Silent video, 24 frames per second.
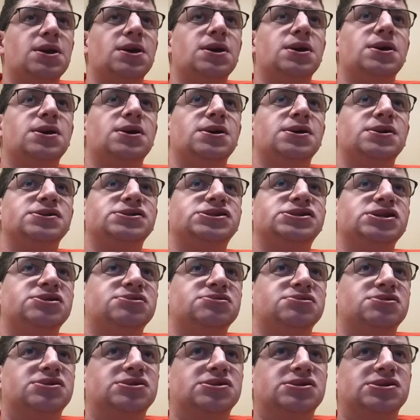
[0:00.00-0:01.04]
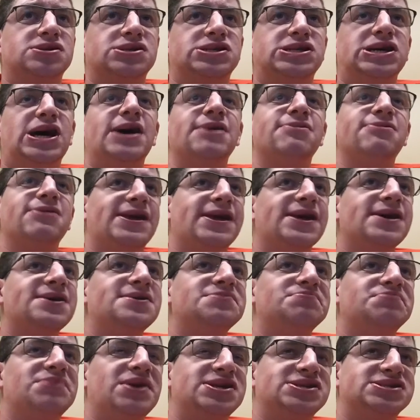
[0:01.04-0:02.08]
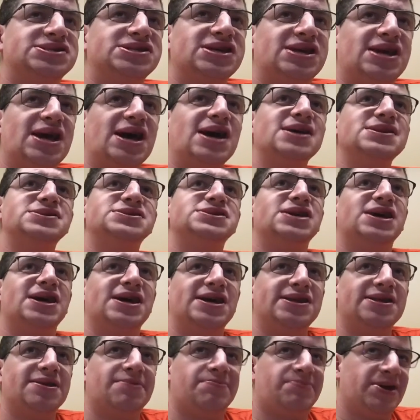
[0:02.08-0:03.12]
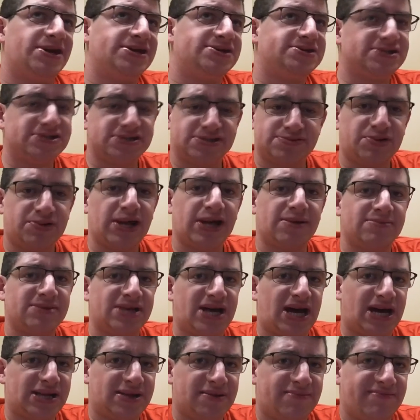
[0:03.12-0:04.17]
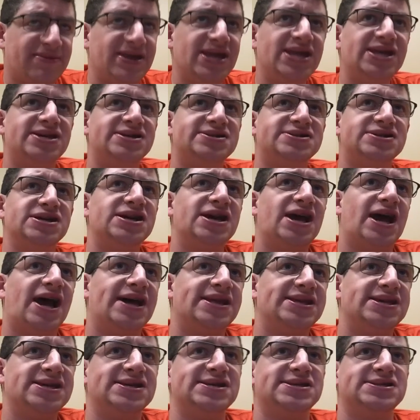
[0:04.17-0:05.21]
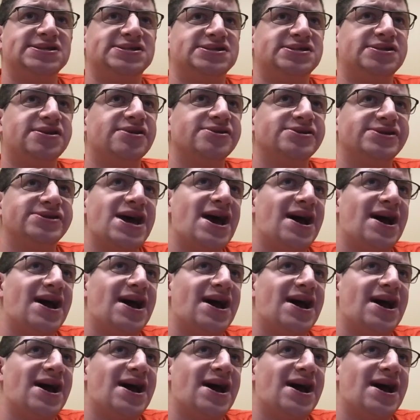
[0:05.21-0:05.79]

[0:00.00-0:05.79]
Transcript: So, Tyreek Hill makes the catch, and the Patriots bring him down immediately, and it is third down.